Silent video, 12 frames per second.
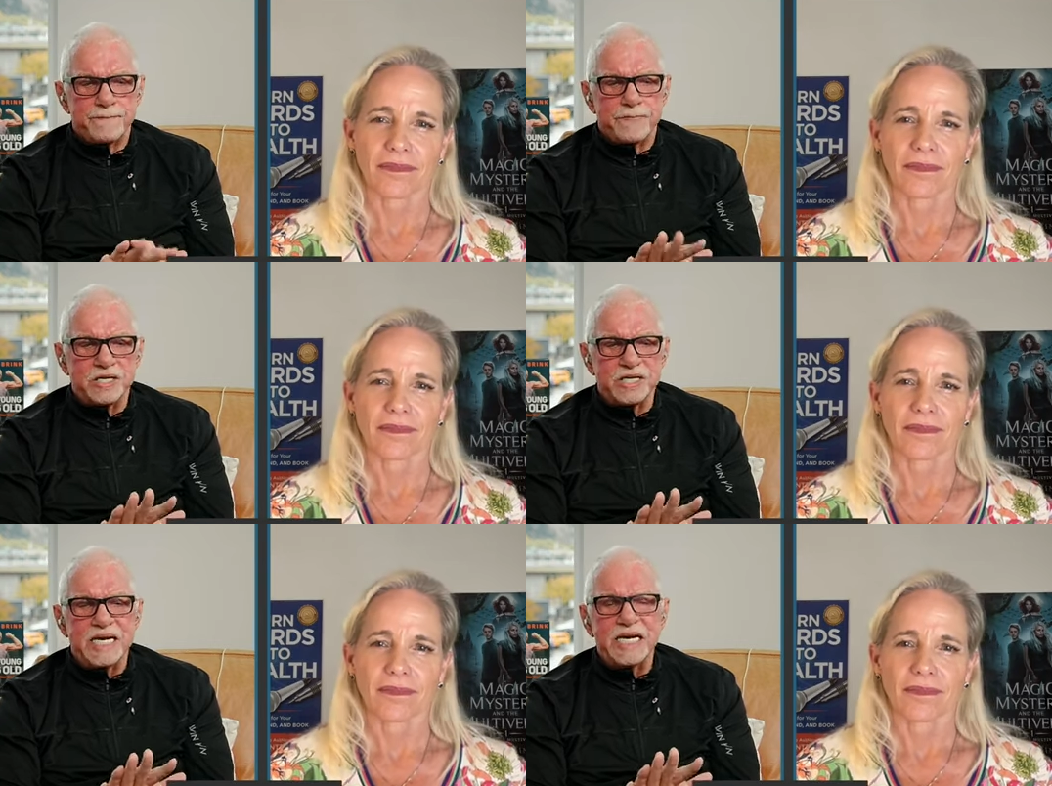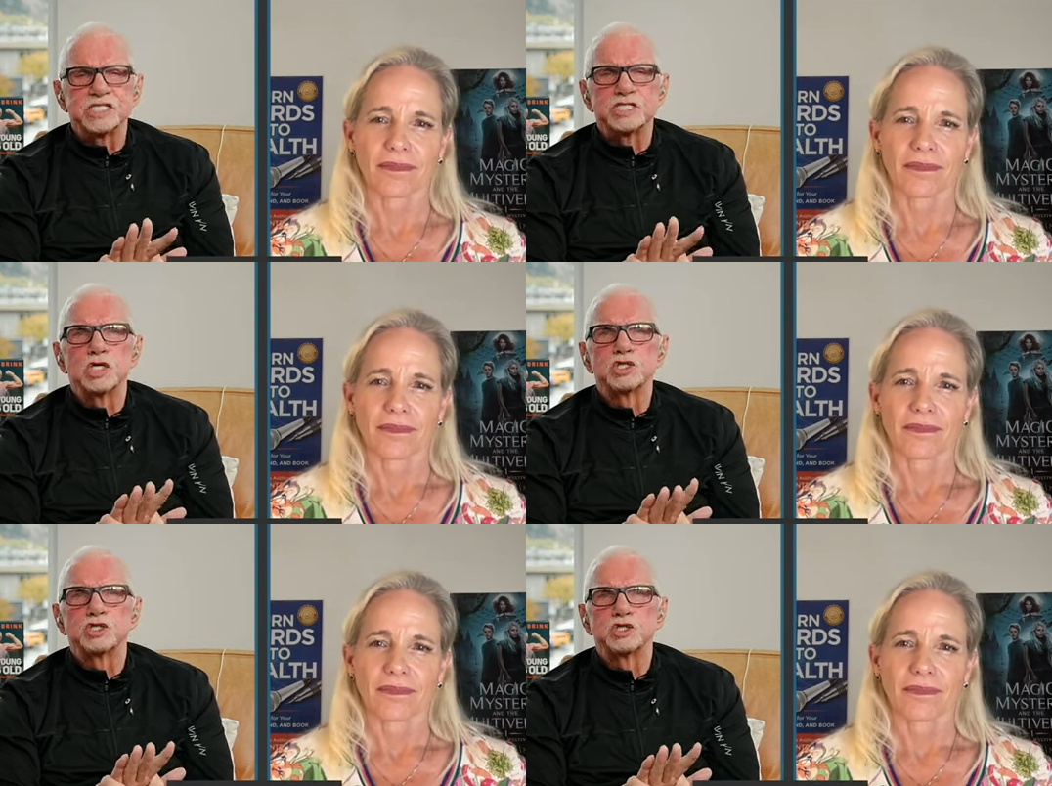Speaker 1: but it's
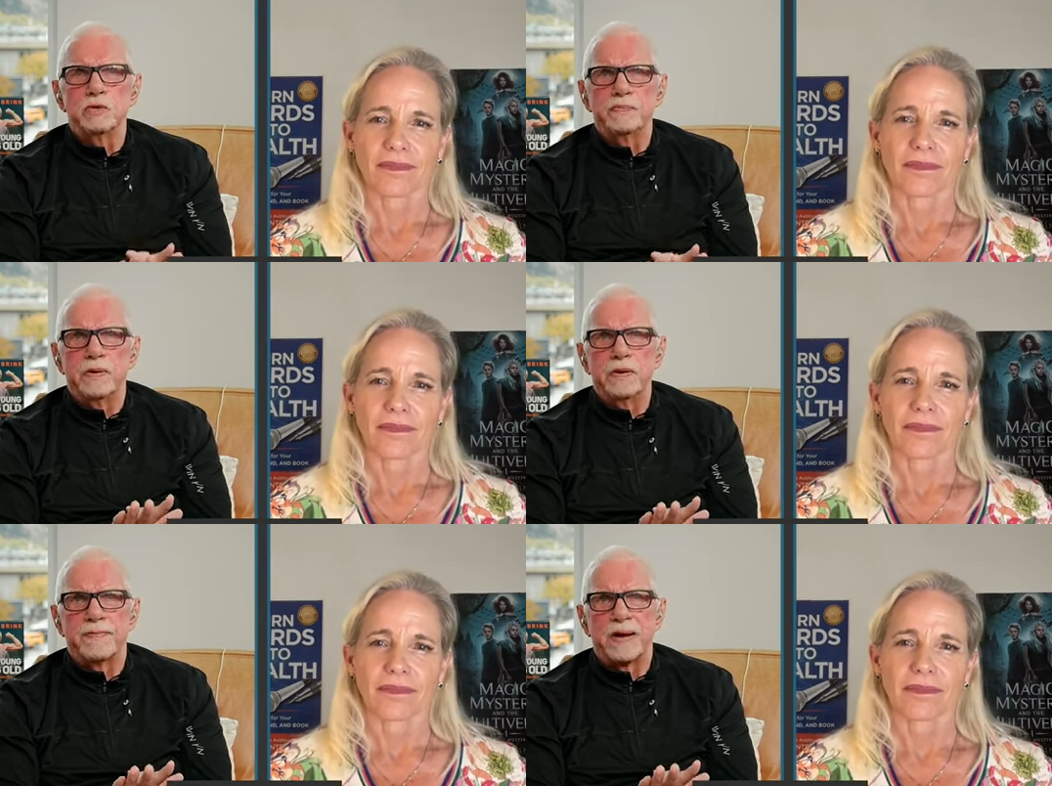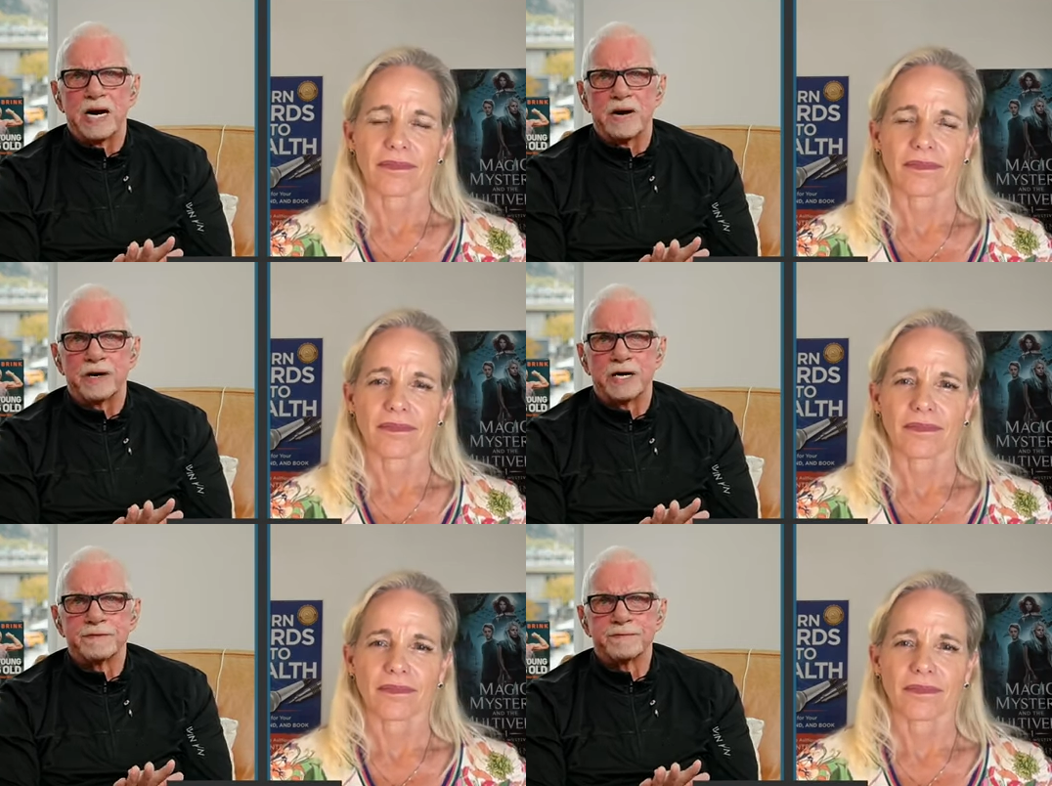a superpower.